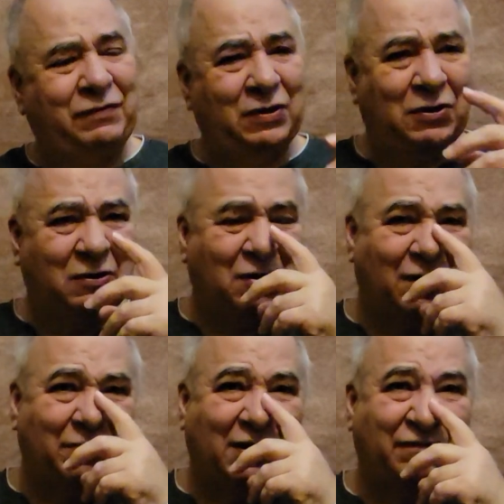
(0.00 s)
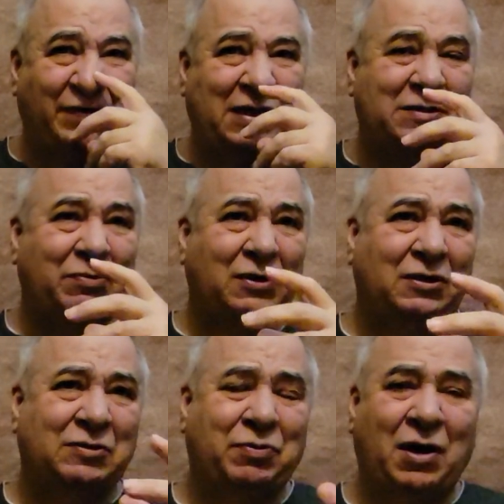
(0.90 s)
you look on my Facebook,
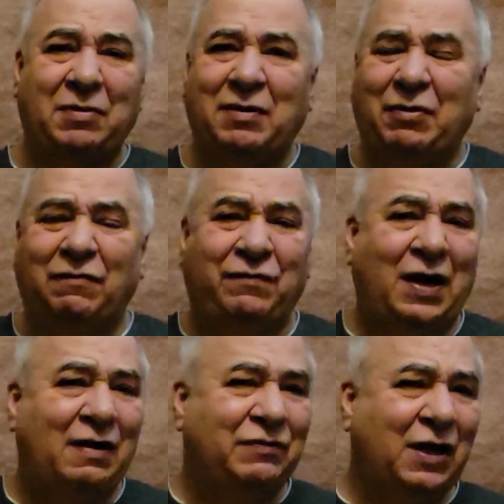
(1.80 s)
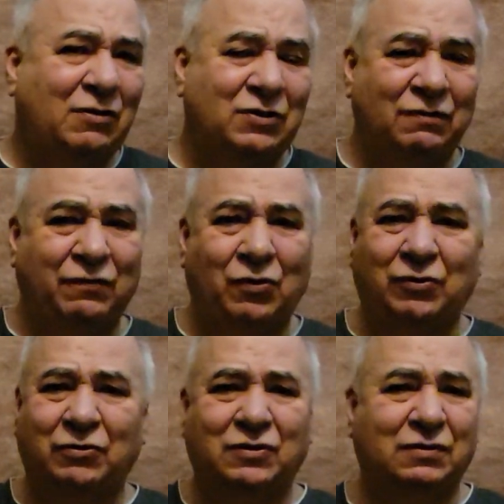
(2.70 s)
there's probably about 5,000
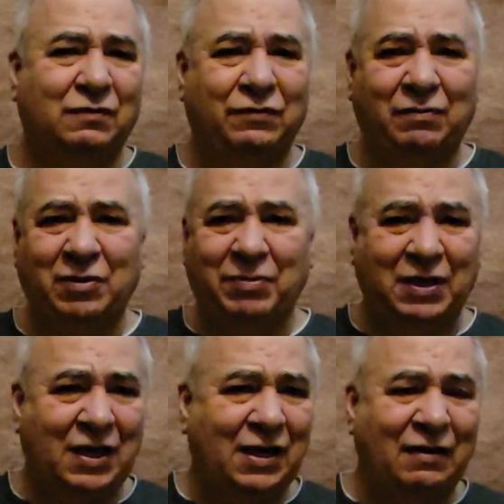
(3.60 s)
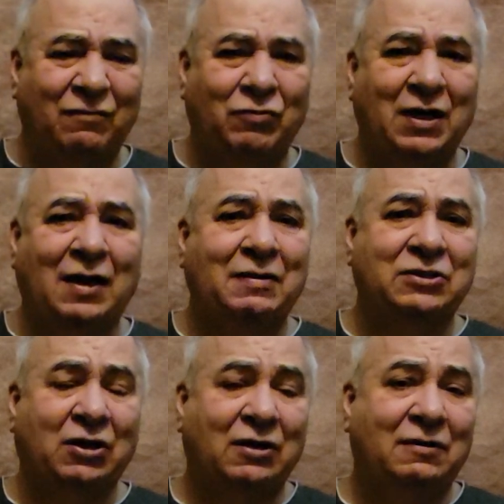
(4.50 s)
photos from the beginning of when I
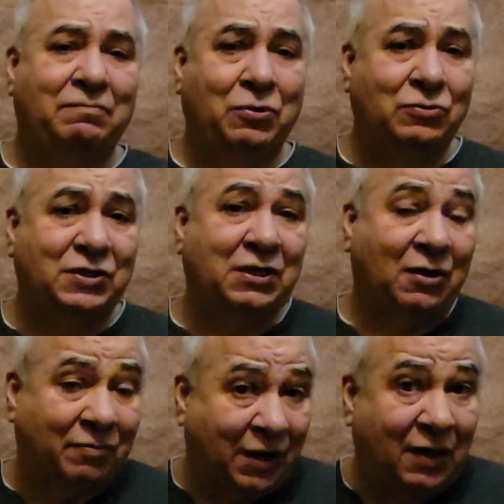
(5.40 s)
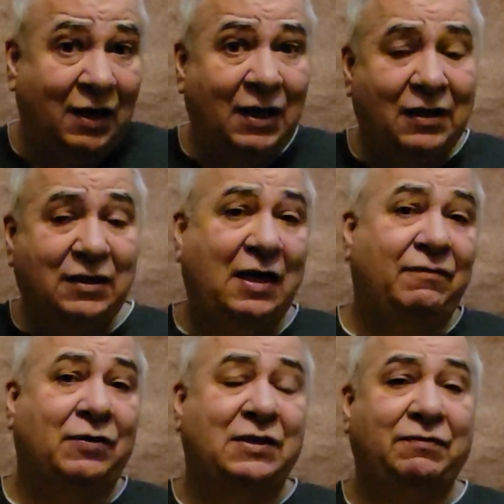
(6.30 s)
started posting on my
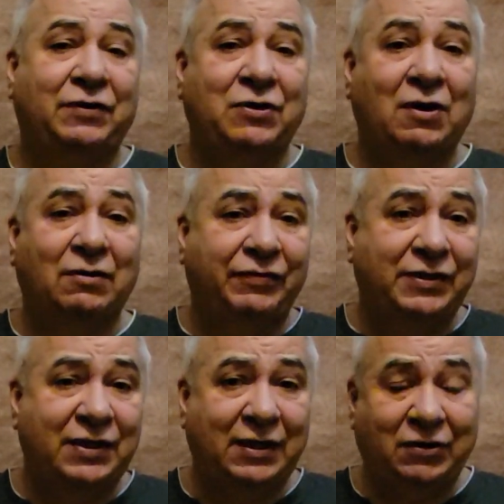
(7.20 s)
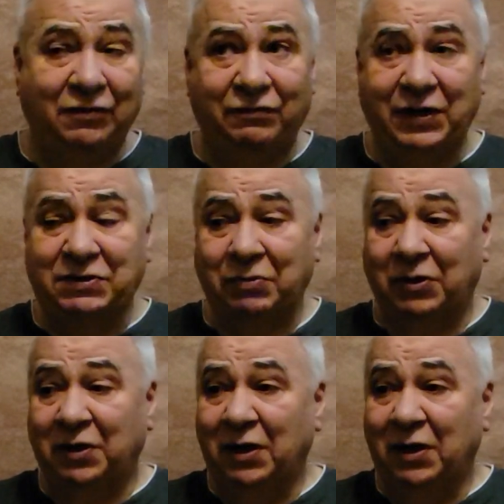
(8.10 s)
Dave Rusk photography site on Facebook.